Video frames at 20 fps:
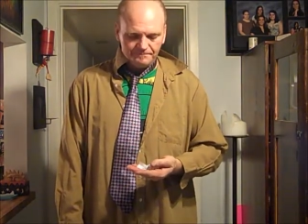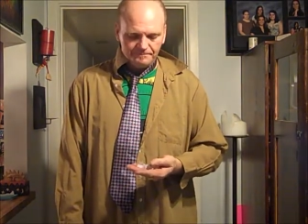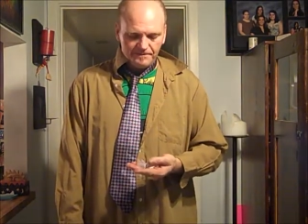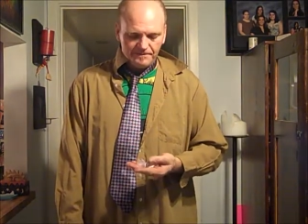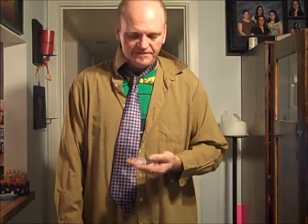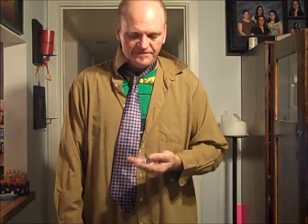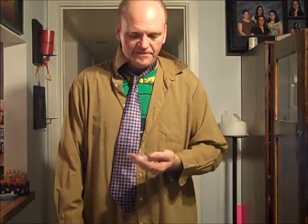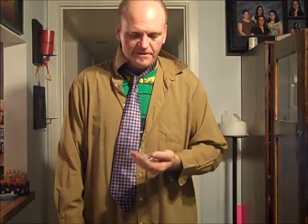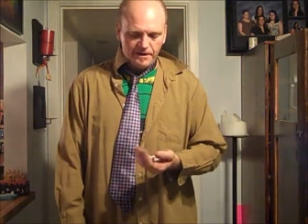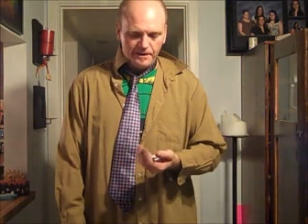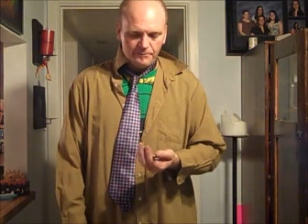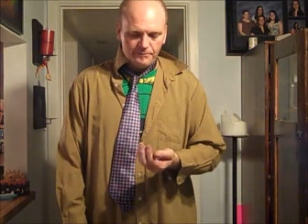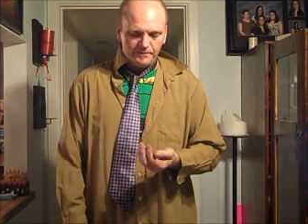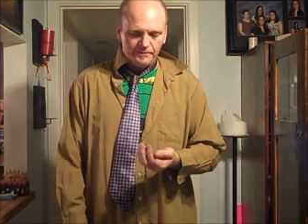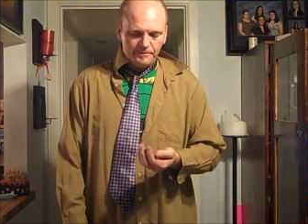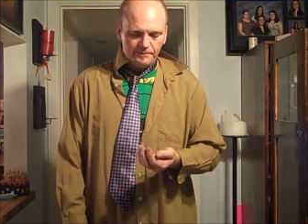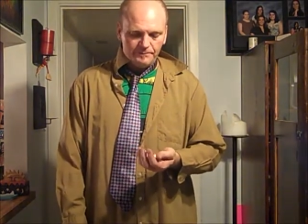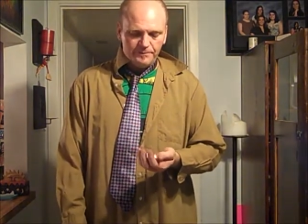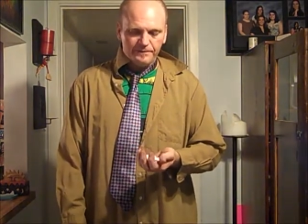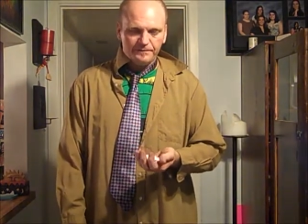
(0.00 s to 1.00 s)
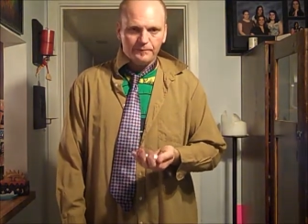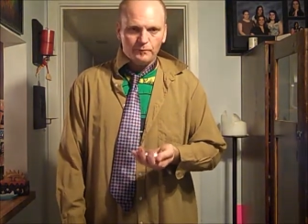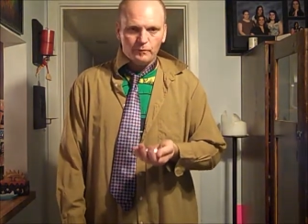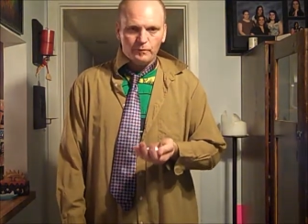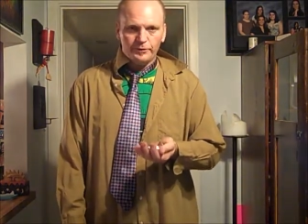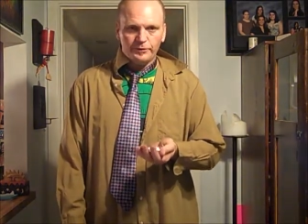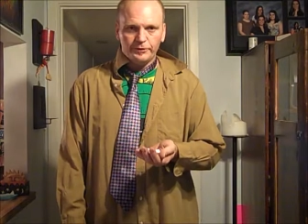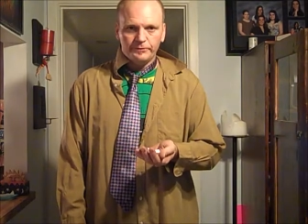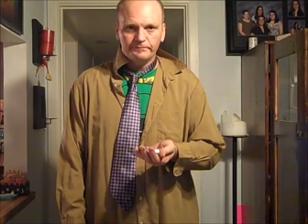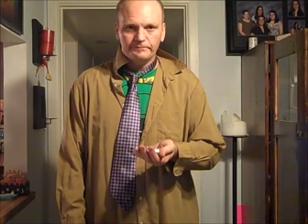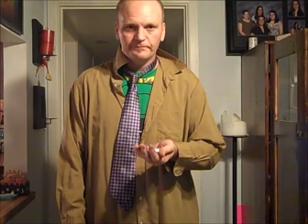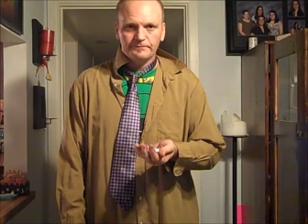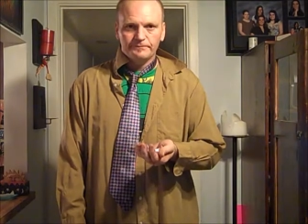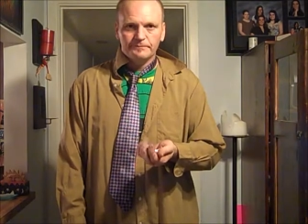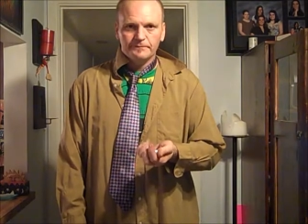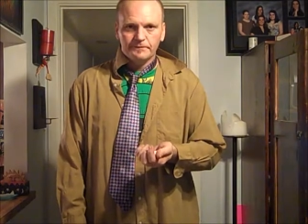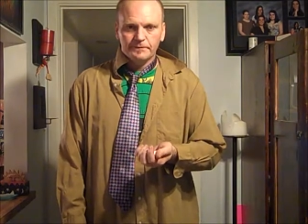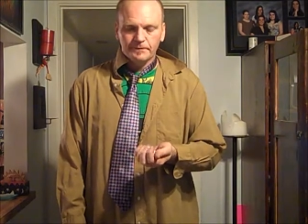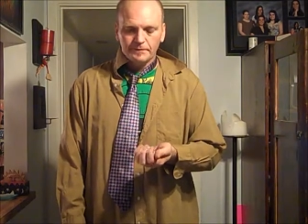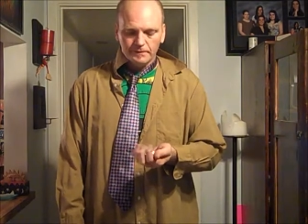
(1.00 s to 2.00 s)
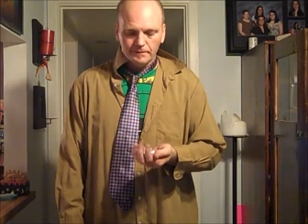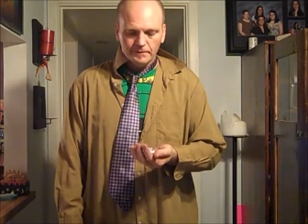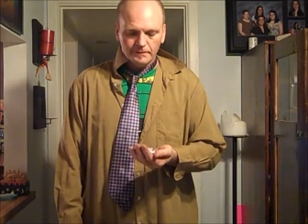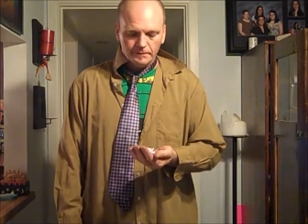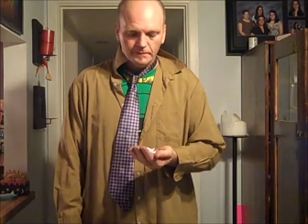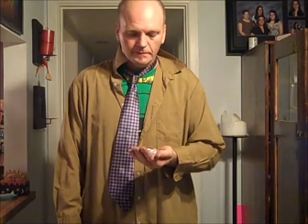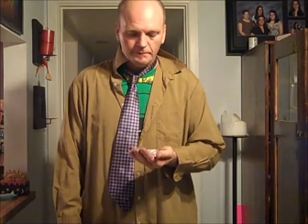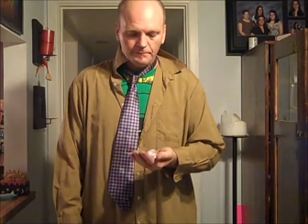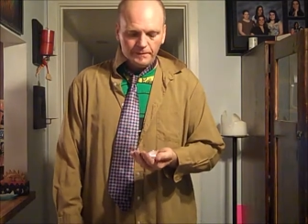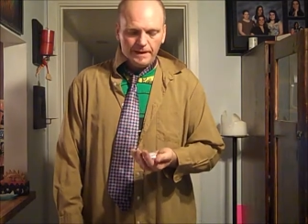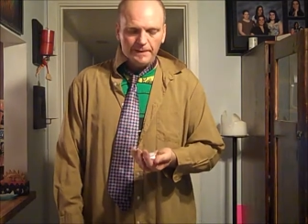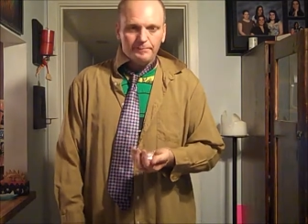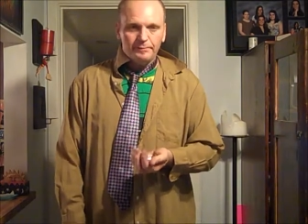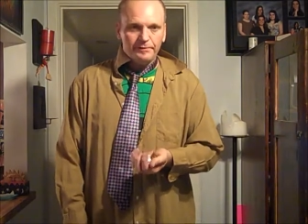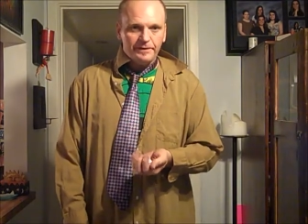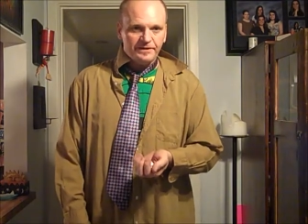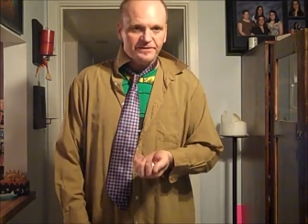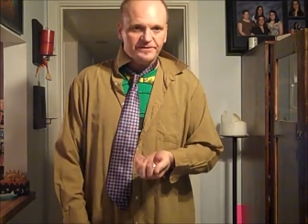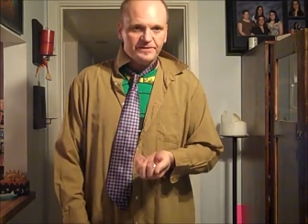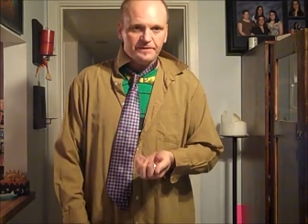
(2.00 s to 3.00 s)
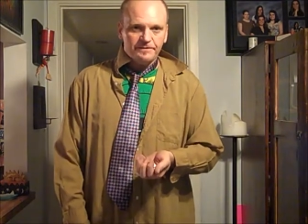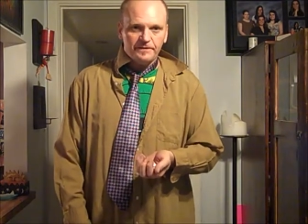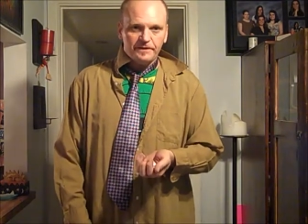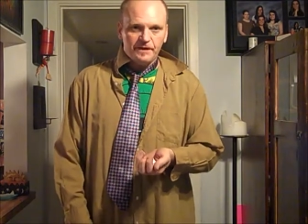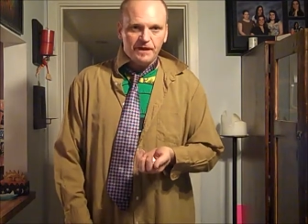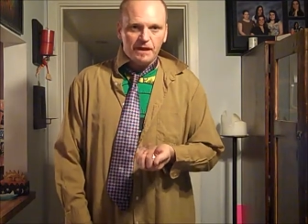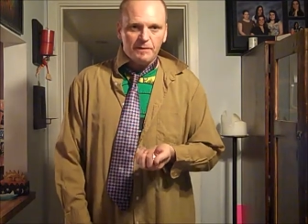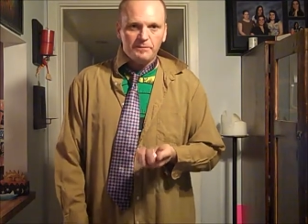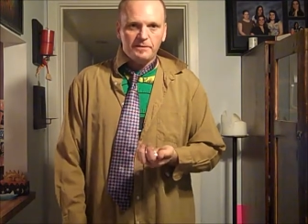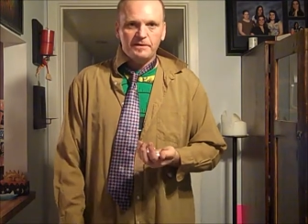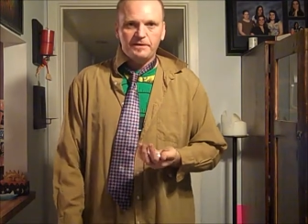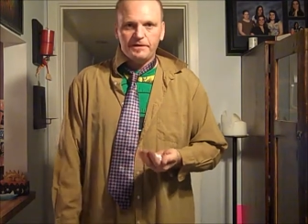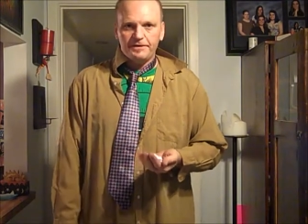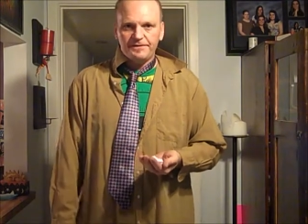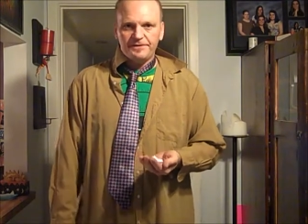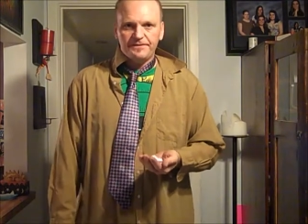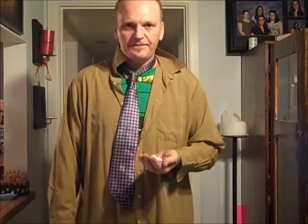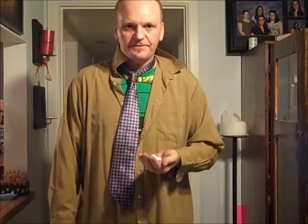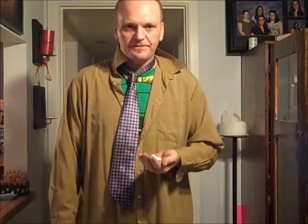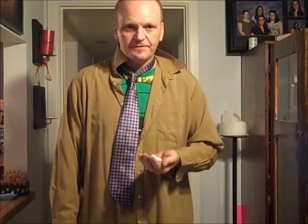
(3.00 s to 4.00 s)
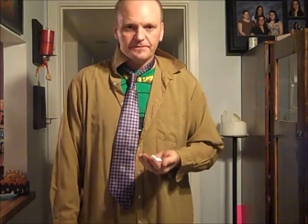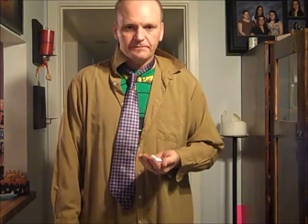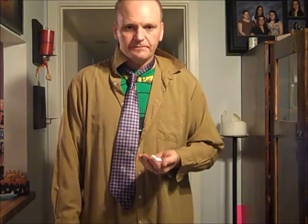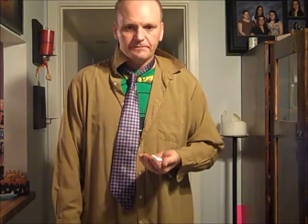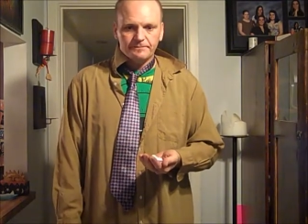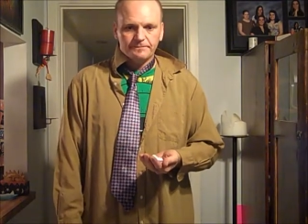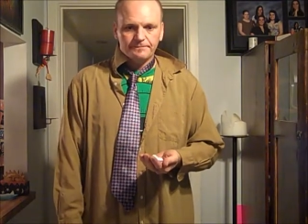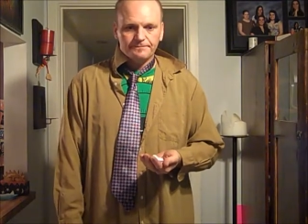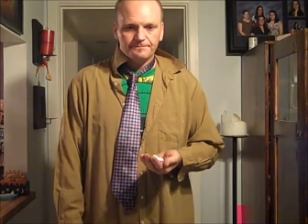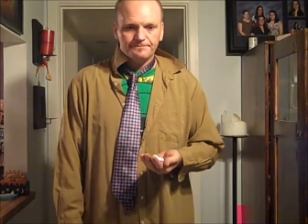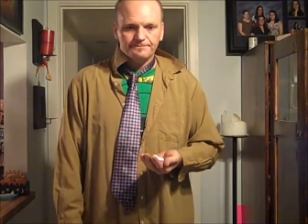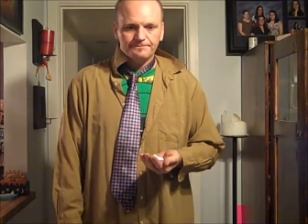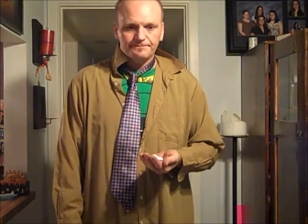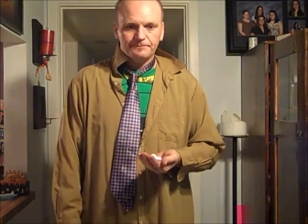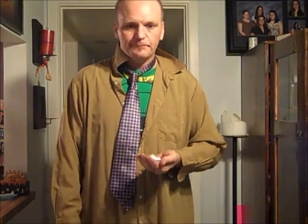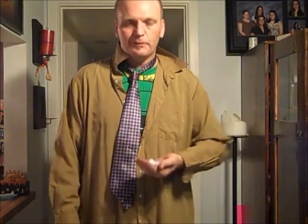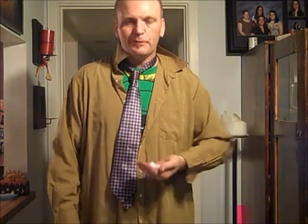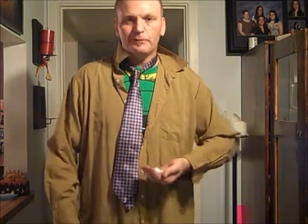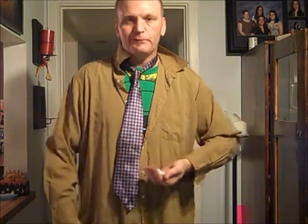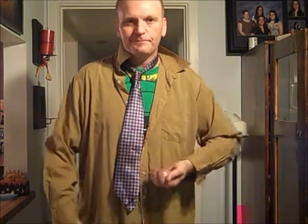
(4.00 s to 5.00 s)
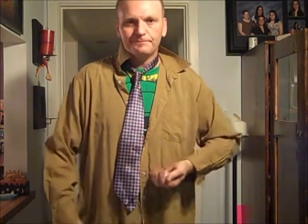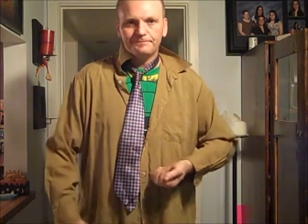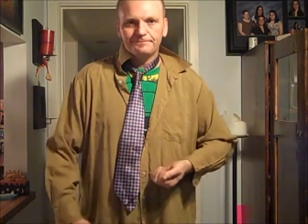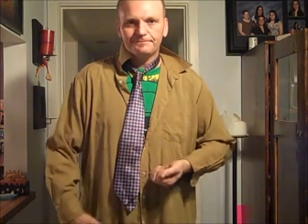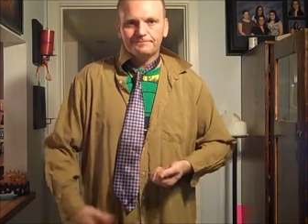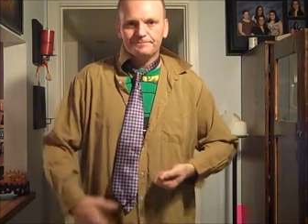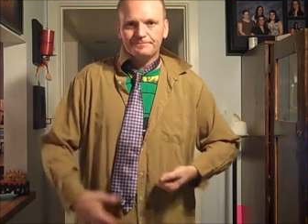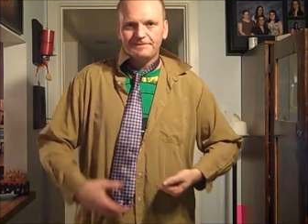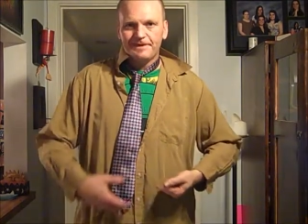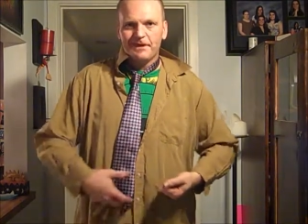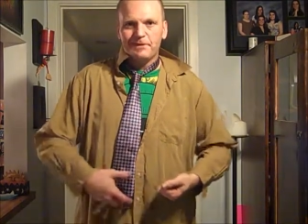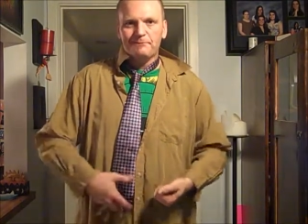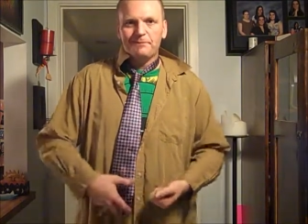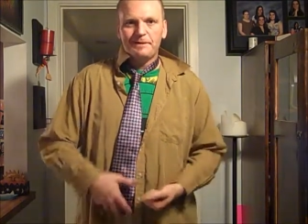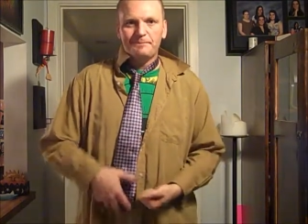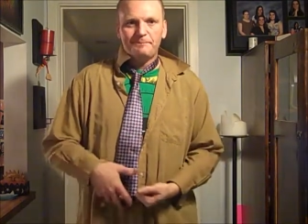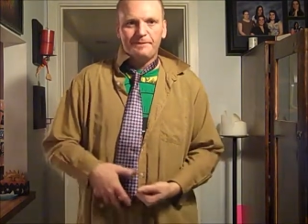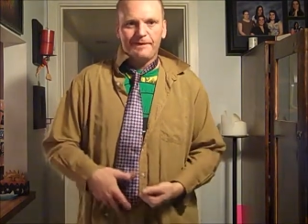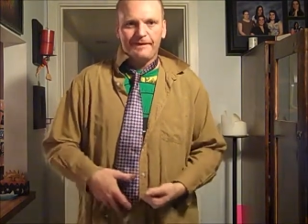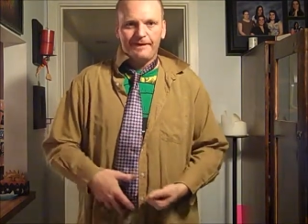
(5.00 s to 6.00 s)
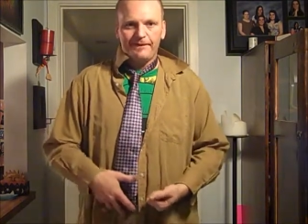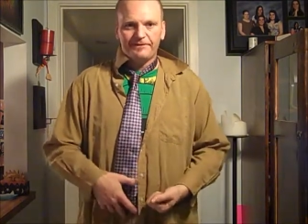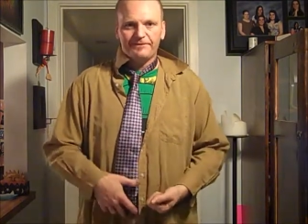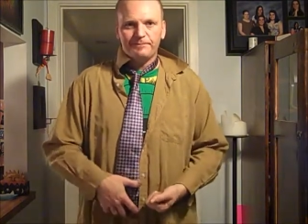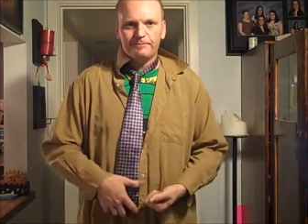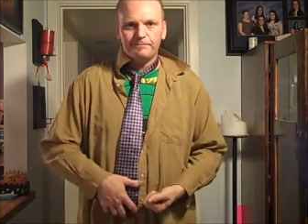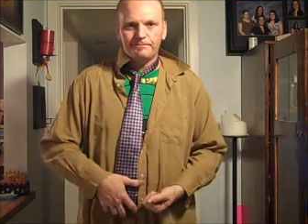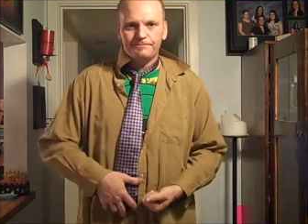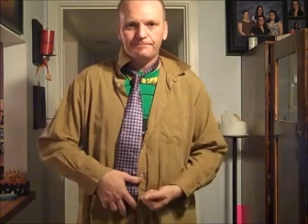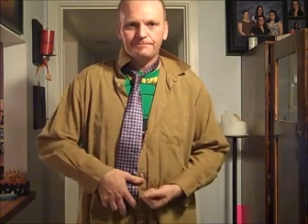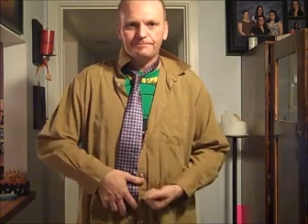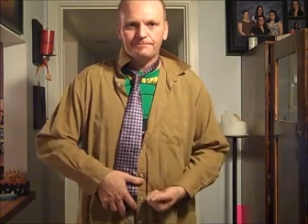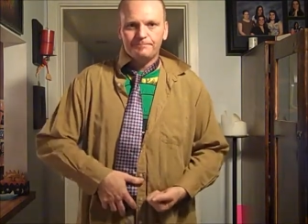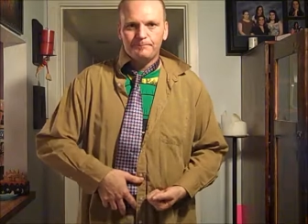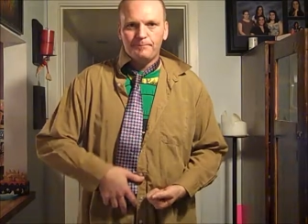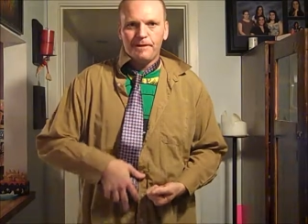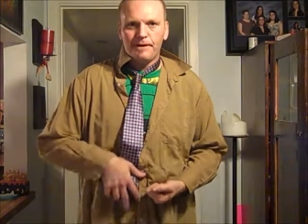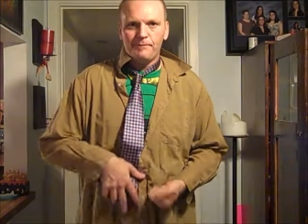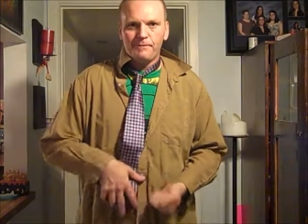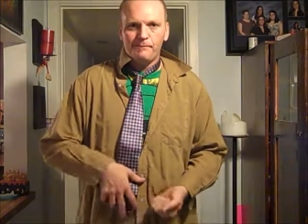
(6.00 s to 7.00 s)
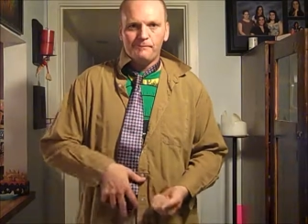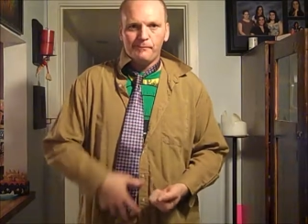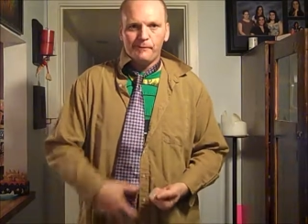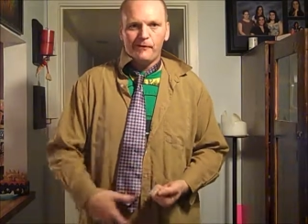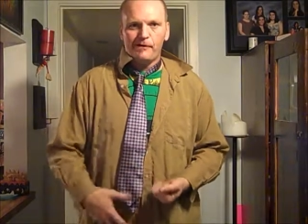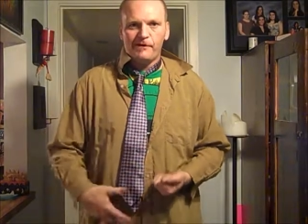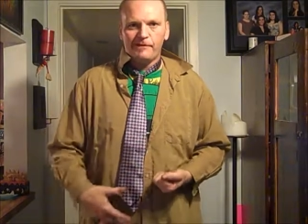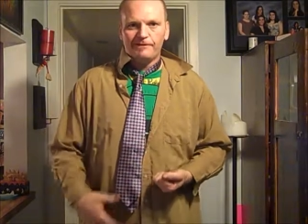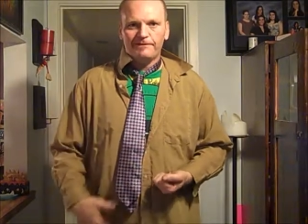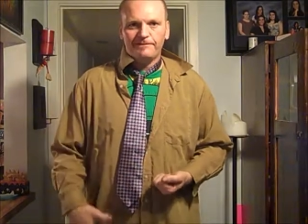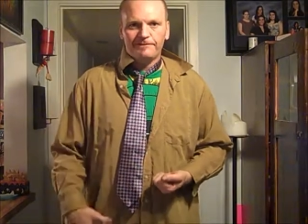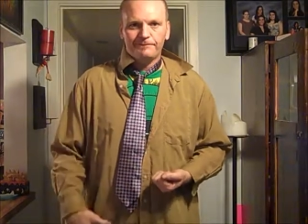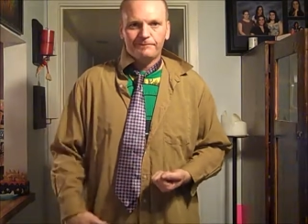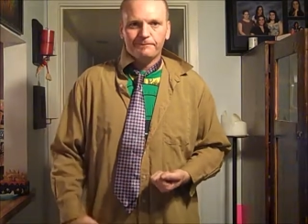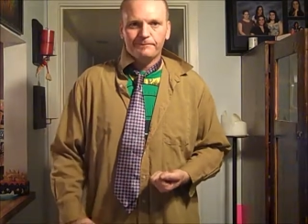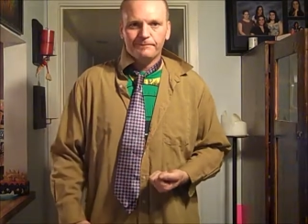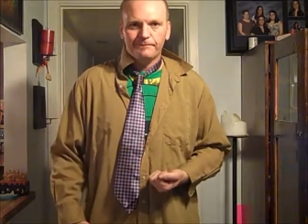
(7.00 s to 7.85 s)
This time we're going to pick the winner by placing the nominees, well, down my pants by my balls.